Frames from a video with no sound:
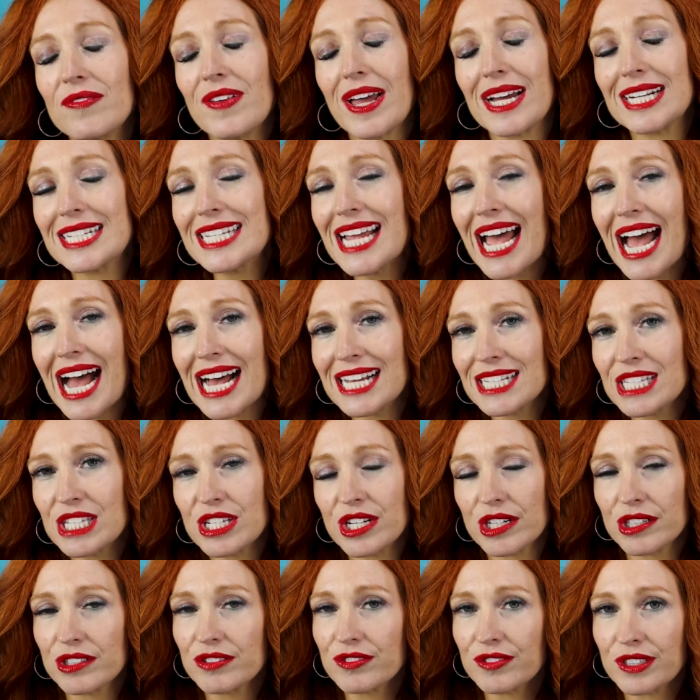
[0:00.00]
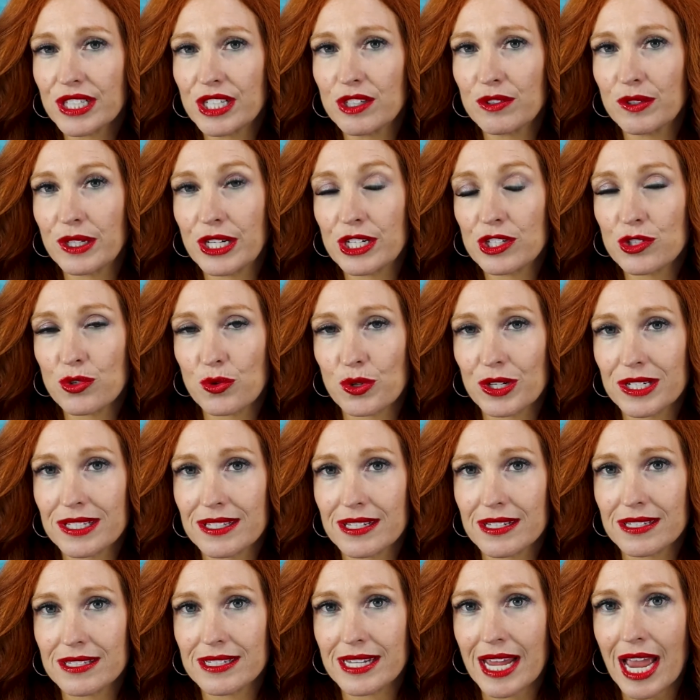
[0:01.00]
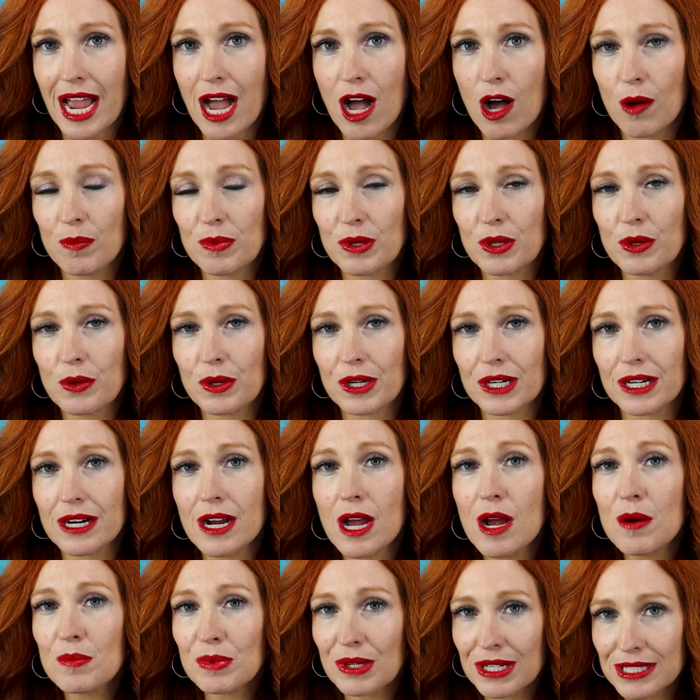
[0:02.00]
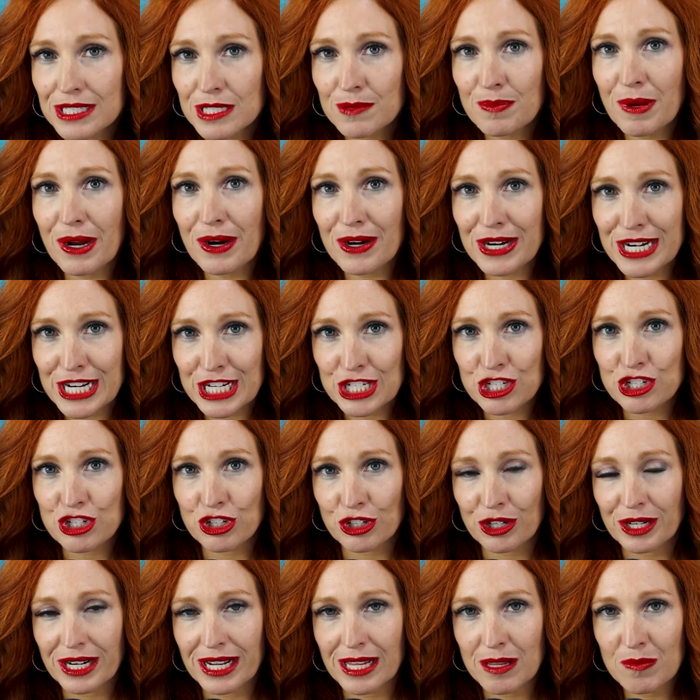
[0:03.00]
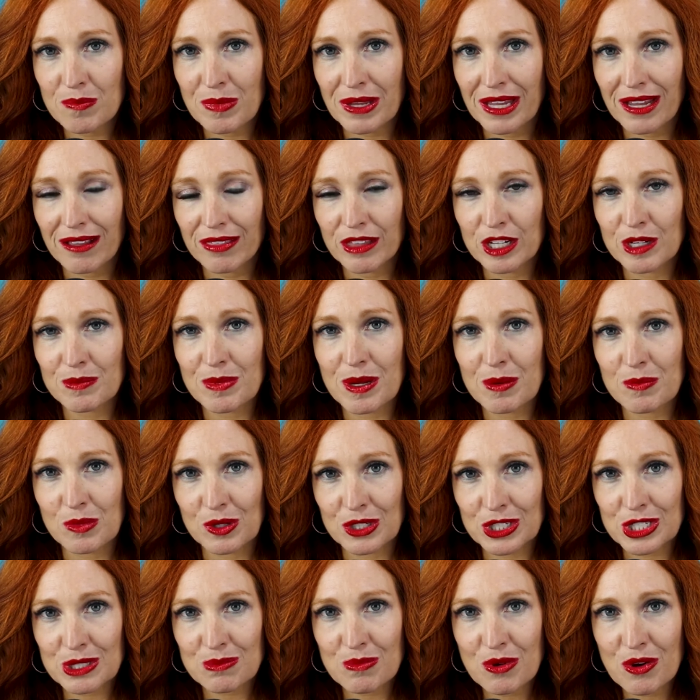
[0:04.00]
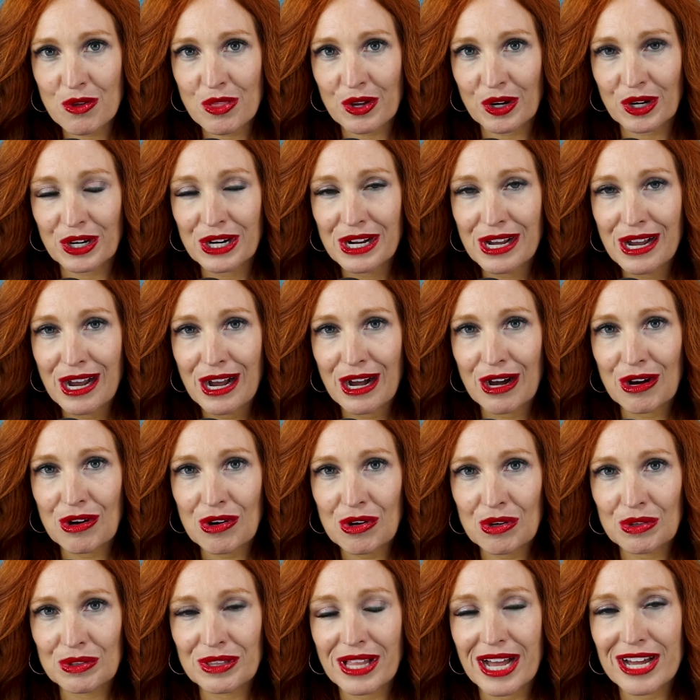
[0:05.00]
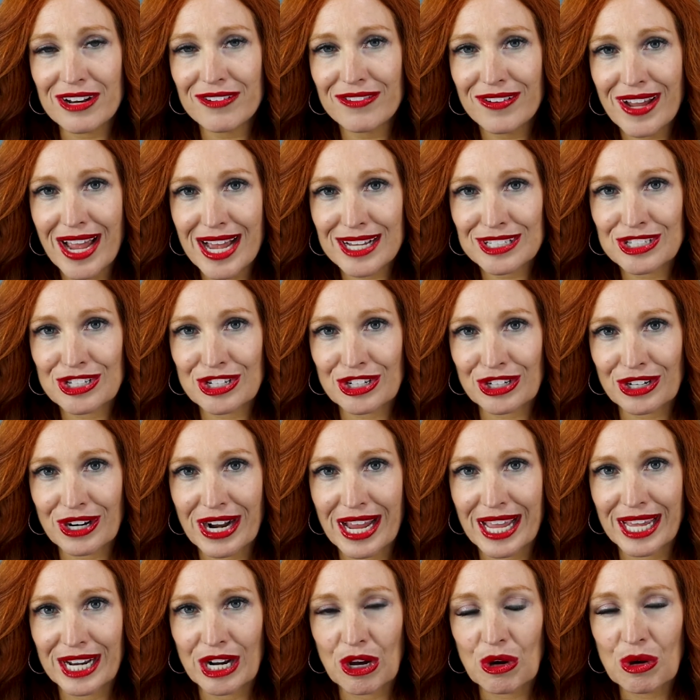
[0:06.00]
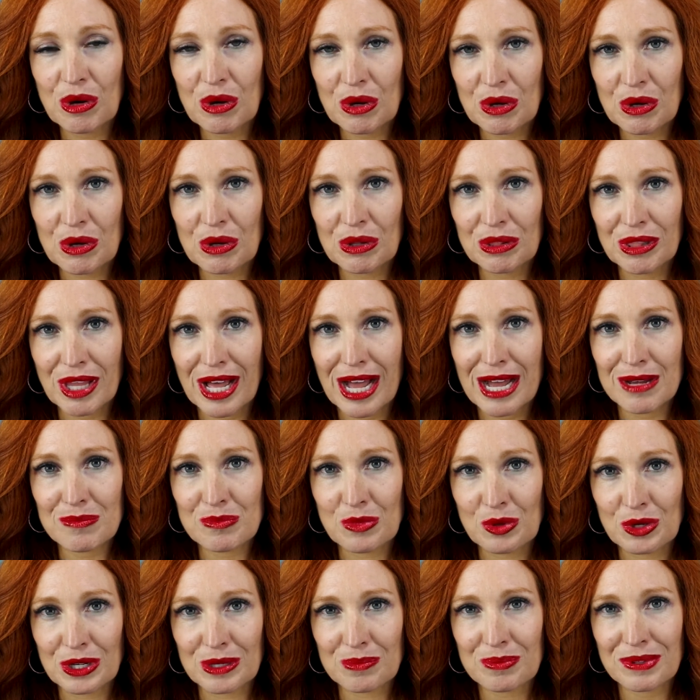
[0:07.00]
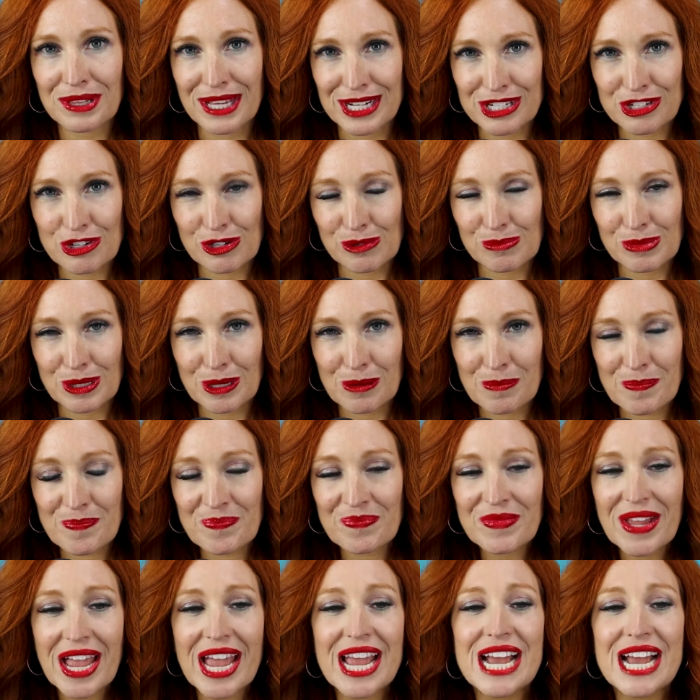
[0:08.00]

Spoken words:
fantastic free resources to help your prosperity journey be a little bit more smoother, a whole lot faster, and a whole lot more pleasurable.